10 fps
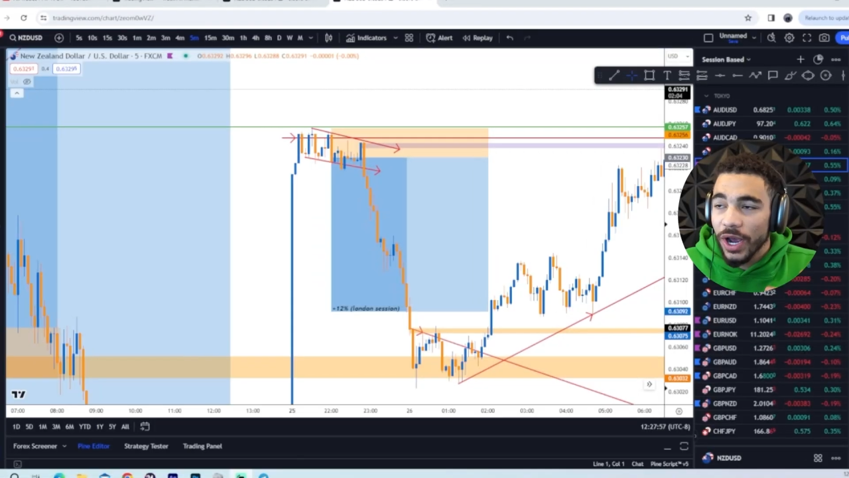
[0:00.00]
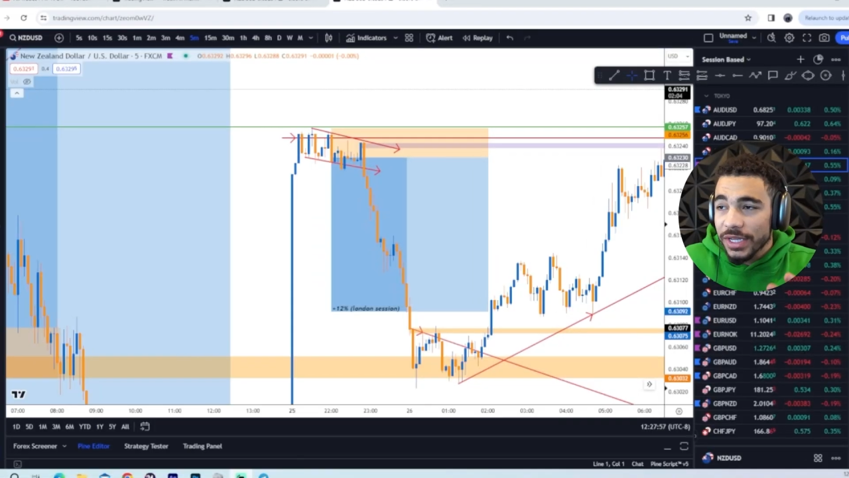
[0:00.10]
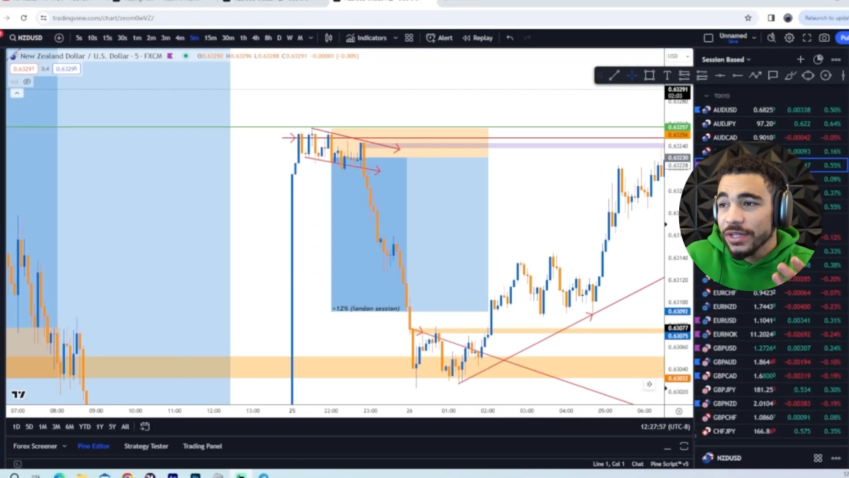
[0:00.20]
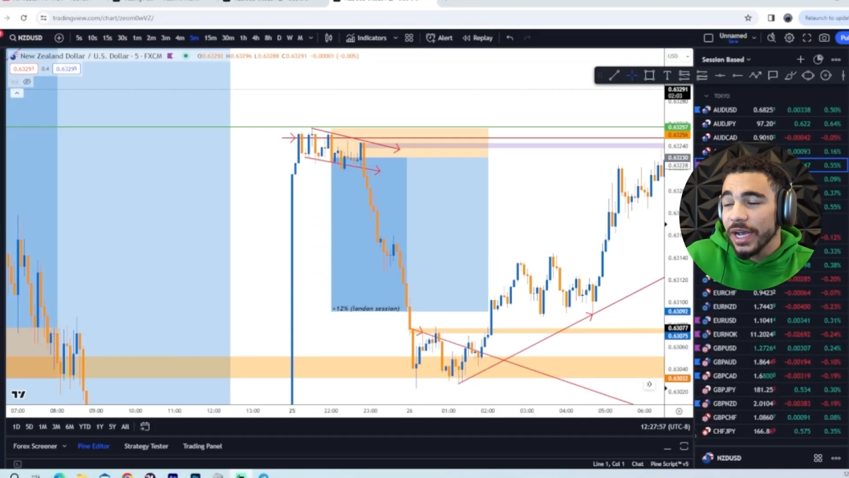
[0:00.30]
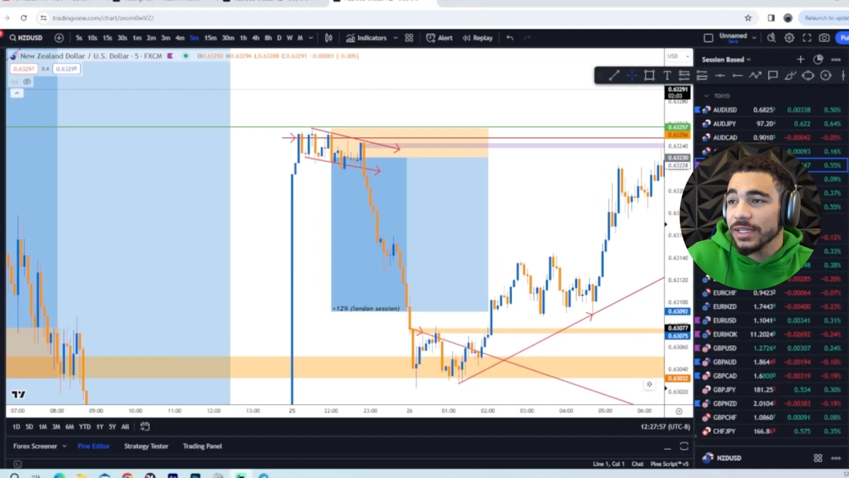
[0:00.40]

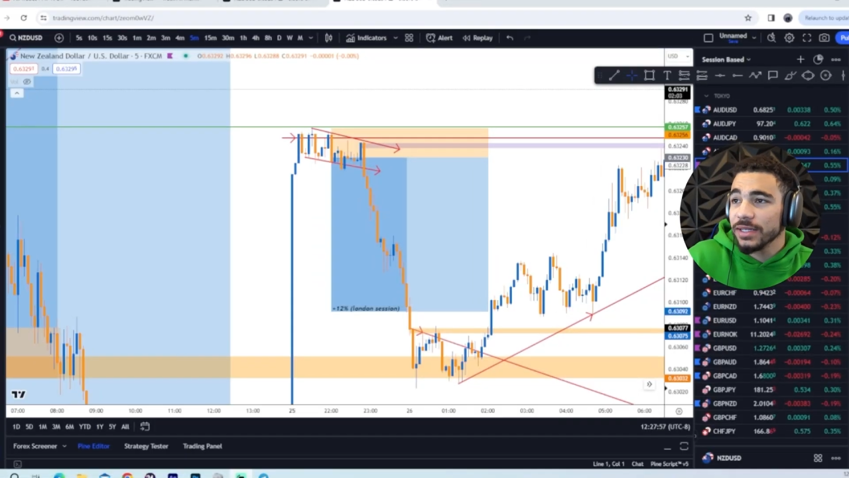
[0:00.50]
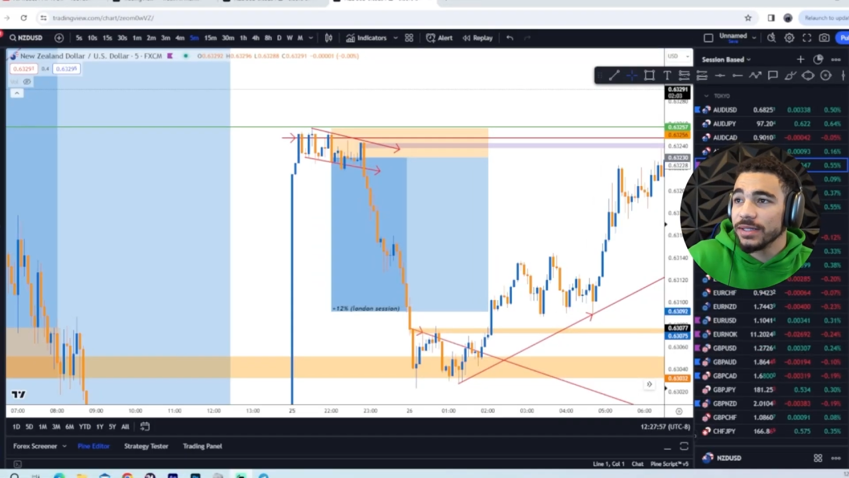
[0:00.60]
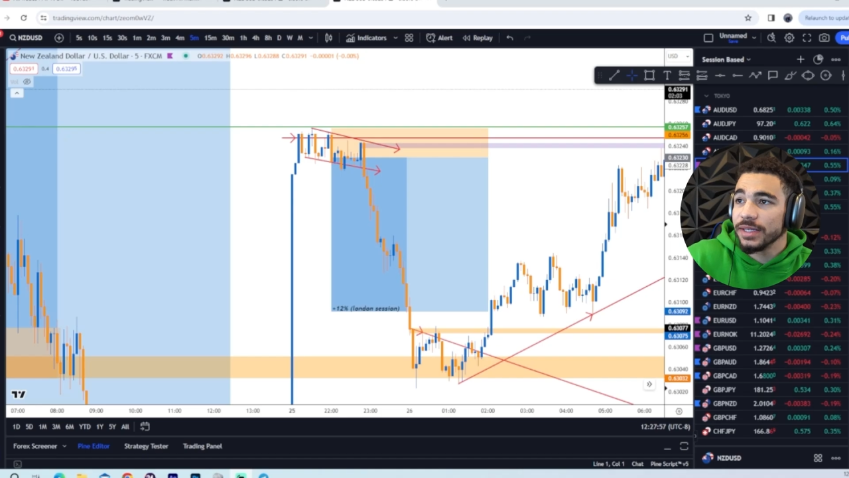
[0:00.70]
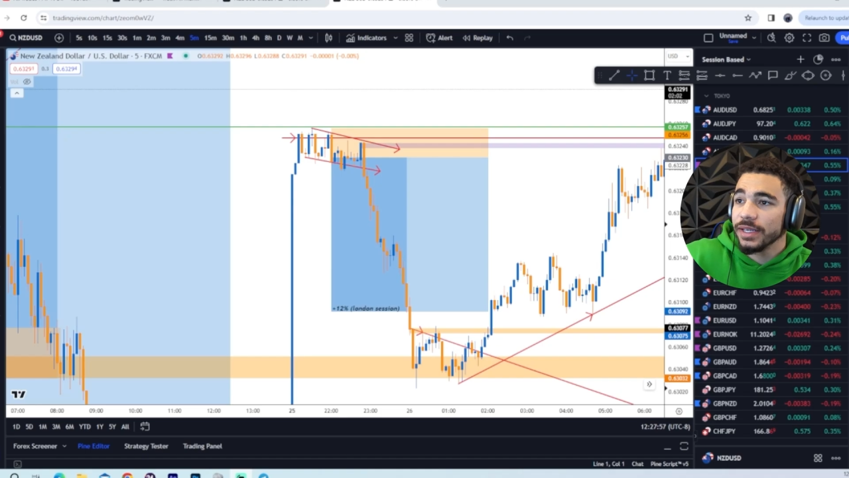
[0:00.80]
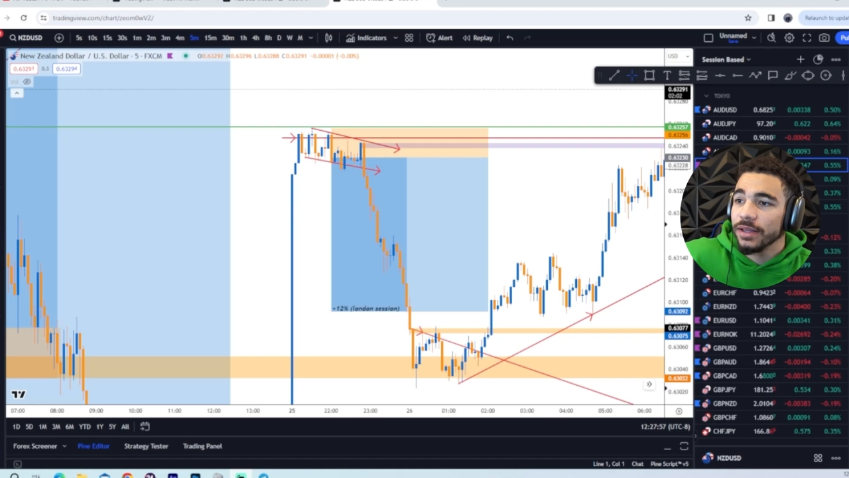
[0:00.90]
as you guys can
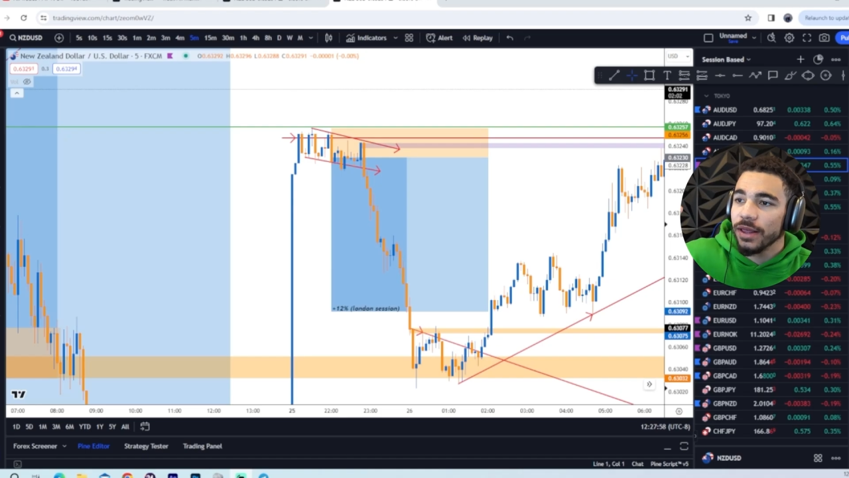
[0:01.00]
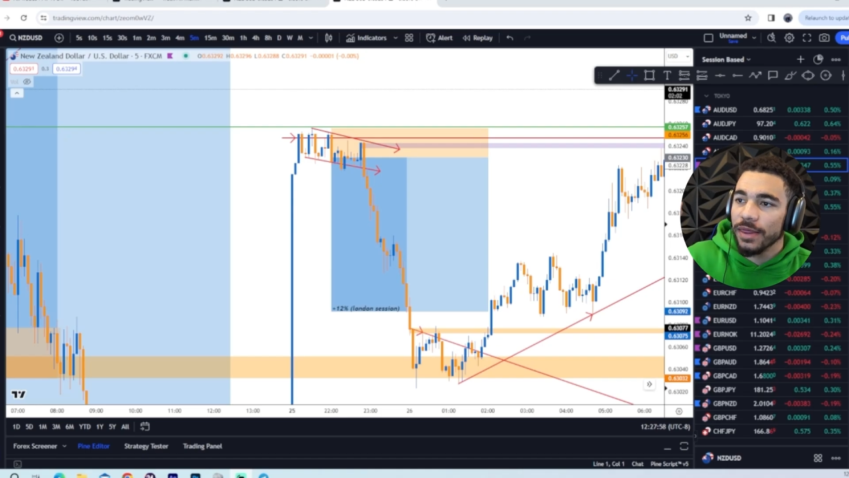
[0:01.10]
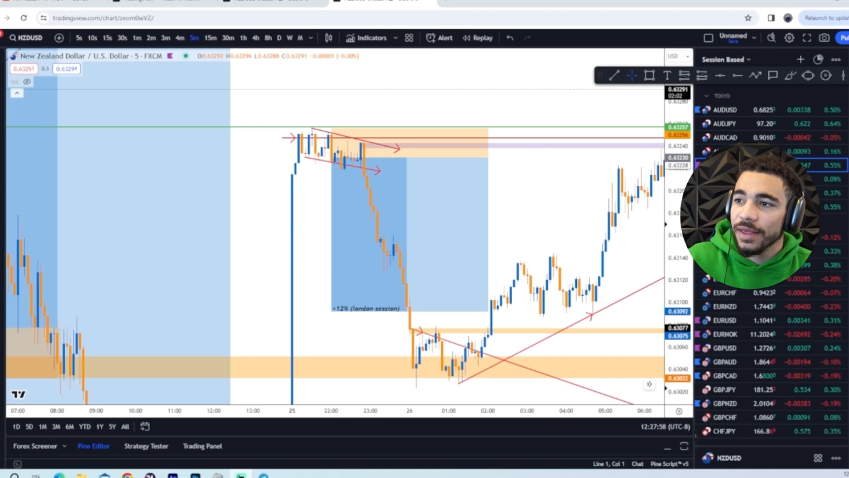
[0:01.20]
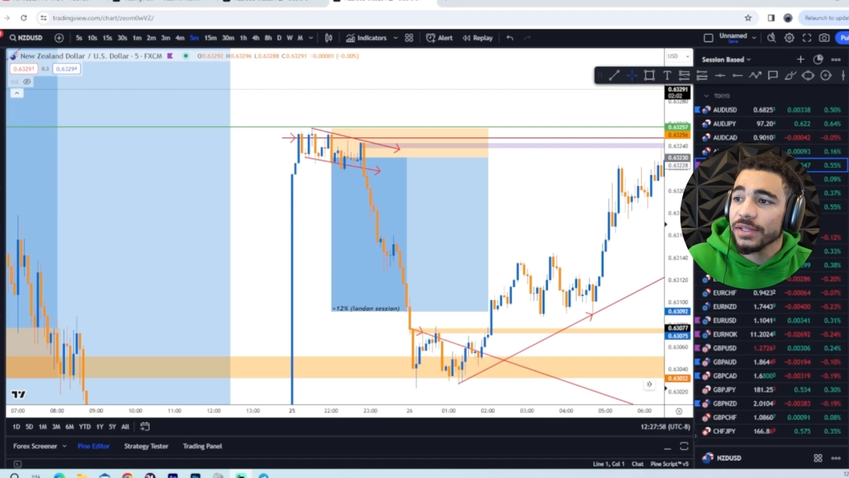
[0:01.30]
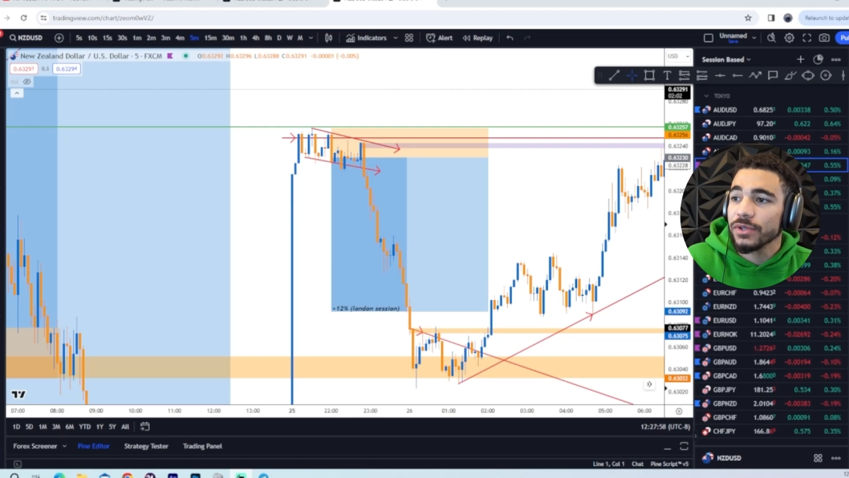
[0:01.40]
see,
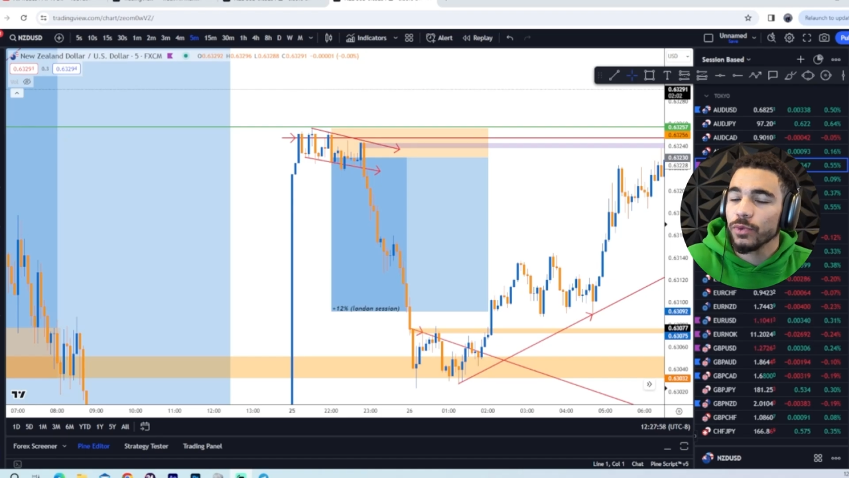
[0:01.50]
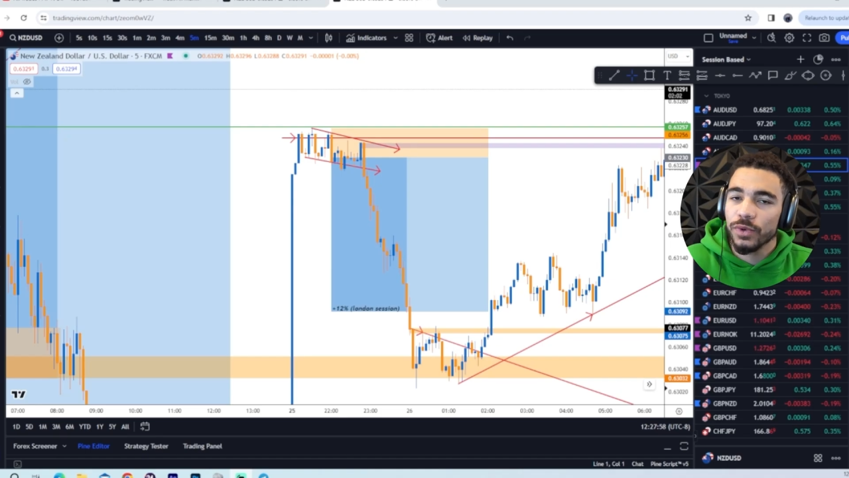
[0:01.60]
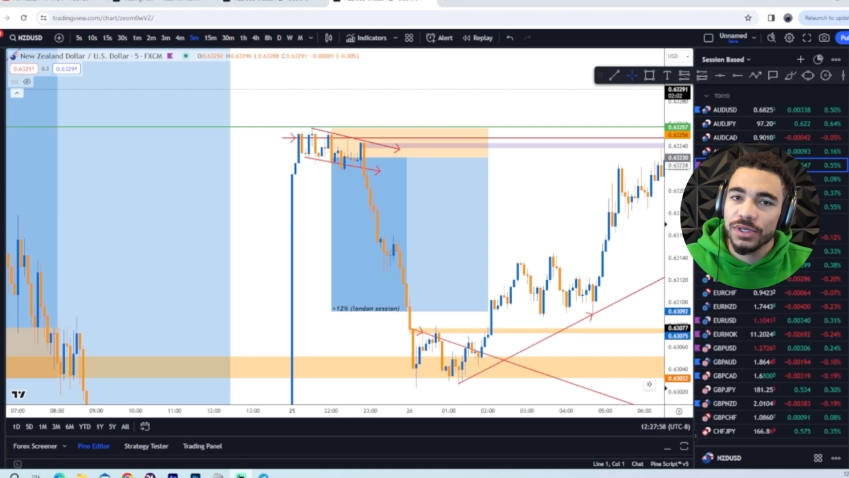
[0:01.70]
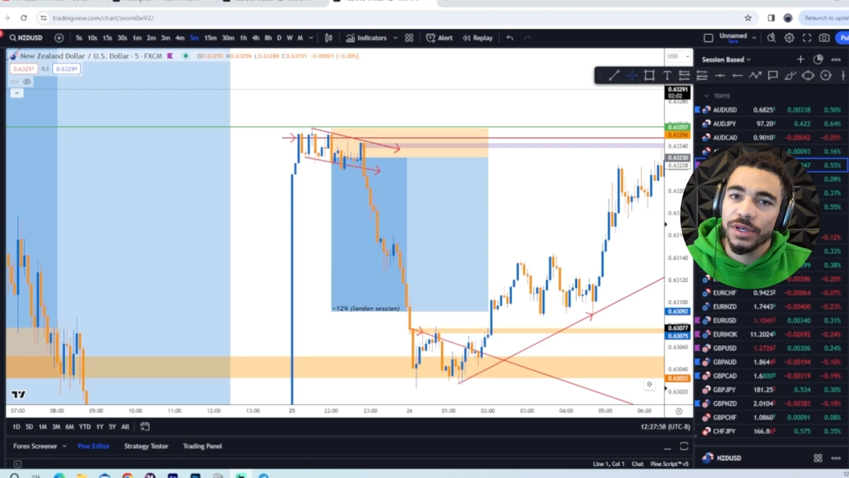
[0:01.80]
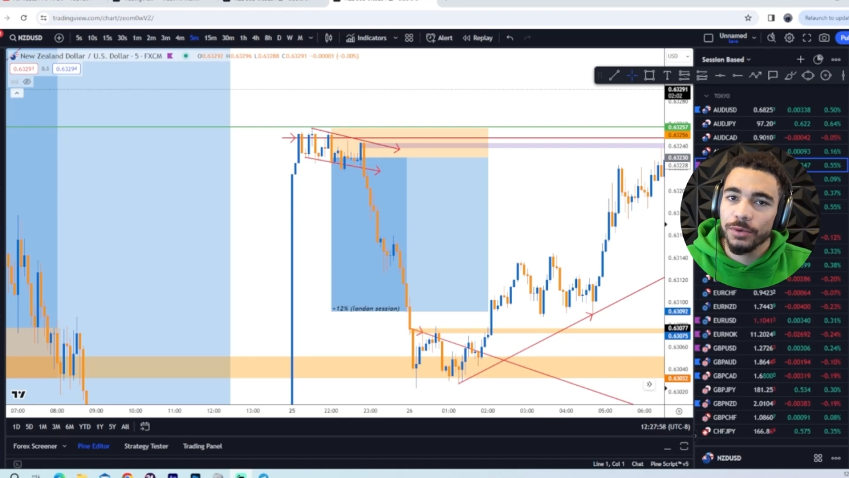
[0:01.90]
this
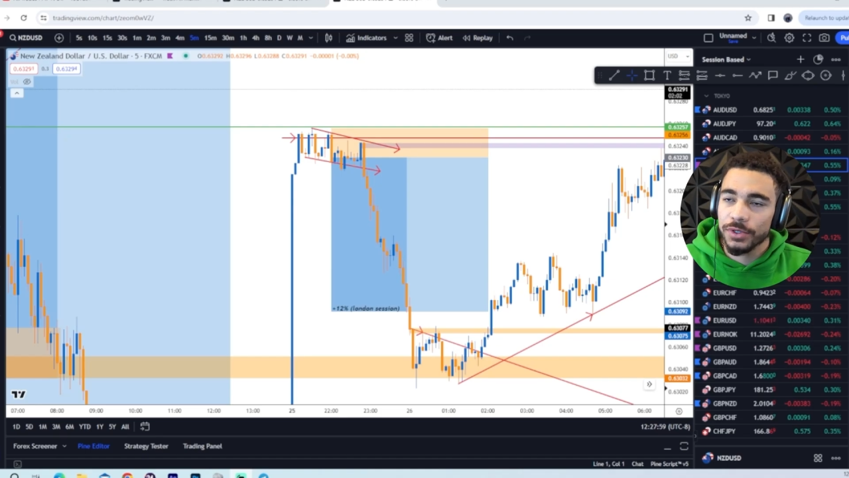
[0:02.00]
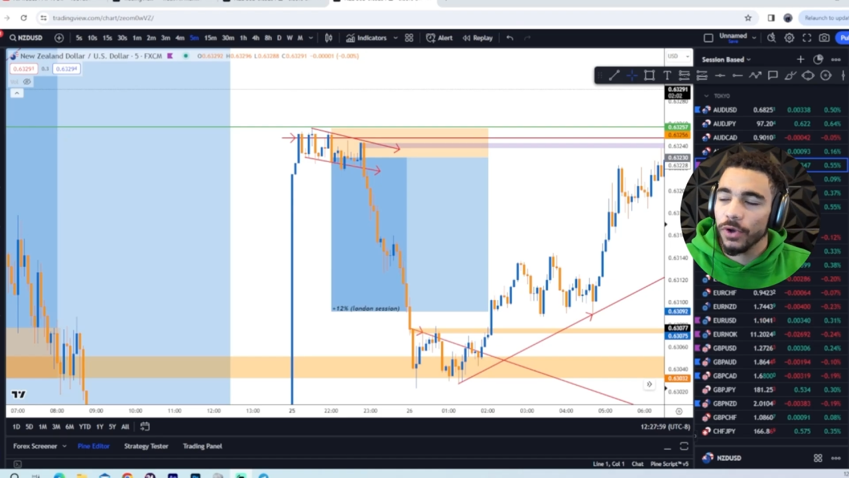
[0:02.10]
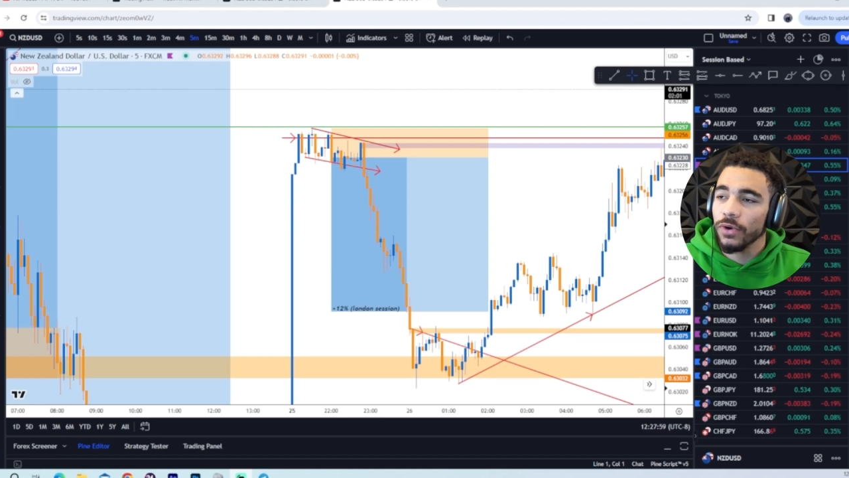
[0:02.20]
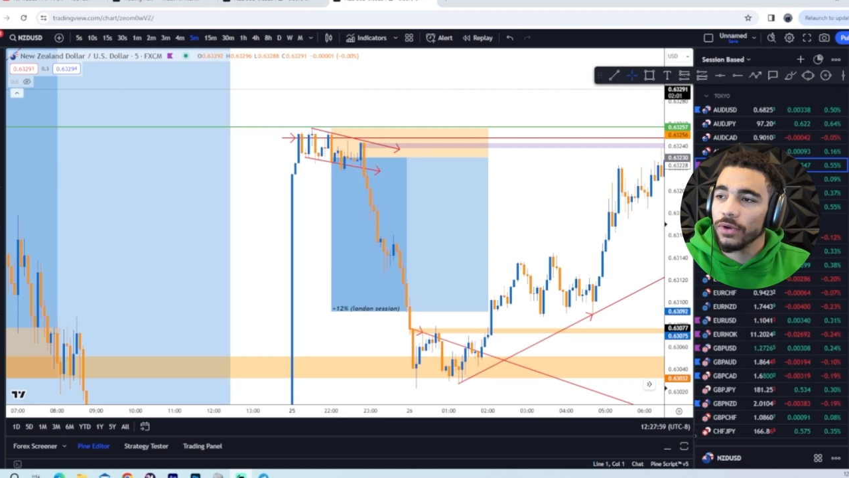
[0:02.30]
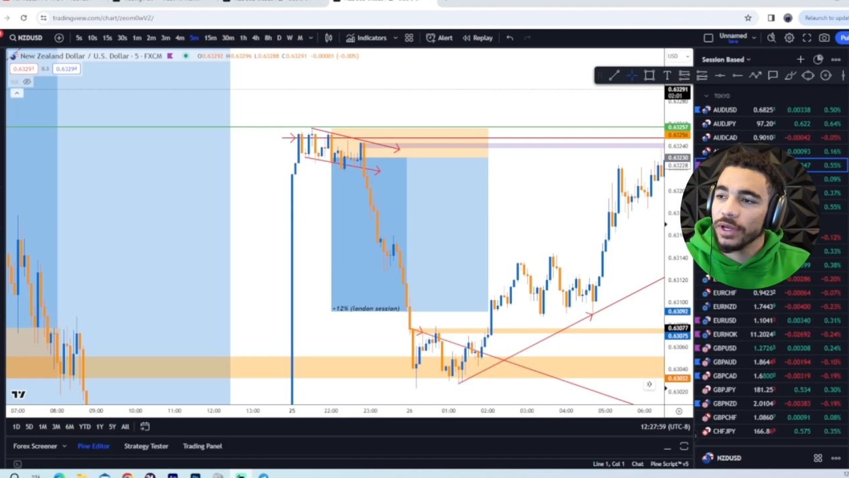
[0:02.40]
was the result,